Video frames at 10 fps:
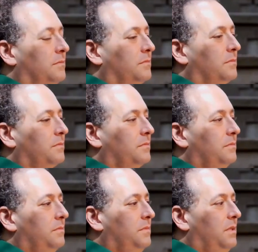
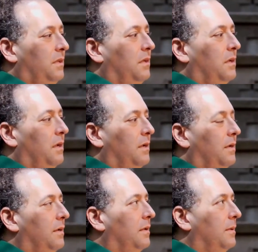
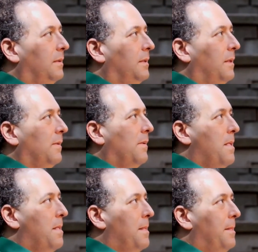
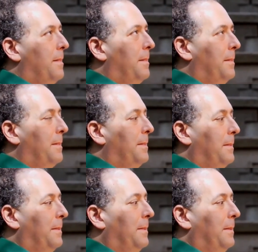
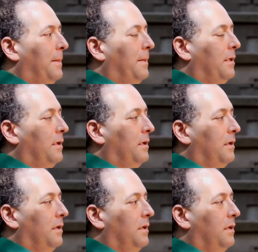
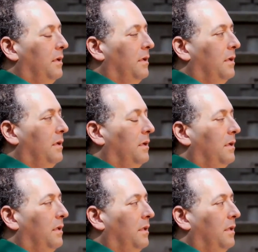This person isn't speaking.